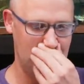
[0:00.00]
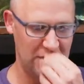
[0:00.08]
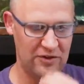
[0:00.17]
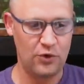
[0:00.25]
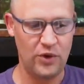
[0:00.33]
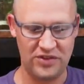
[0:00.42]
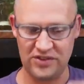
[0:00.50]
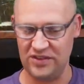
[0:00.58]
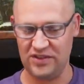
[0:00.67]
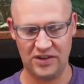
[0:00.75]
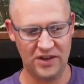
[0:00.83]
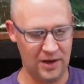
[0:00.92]
enough
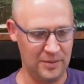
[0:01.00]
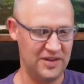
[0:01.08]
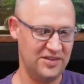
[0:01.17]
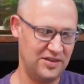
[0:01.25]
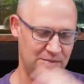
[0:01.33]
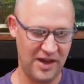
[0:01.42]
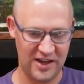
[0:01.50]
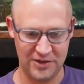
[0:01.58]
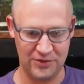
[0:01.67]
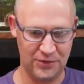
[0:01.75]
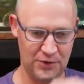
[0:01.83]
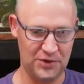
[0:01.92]
questions and comments and back
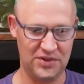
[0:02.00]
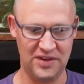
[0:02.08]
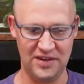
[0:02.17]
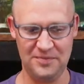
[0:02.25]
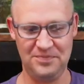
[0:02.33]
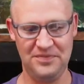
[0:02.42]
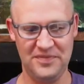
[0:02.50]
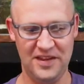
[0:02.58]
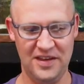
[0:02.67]
and forth to...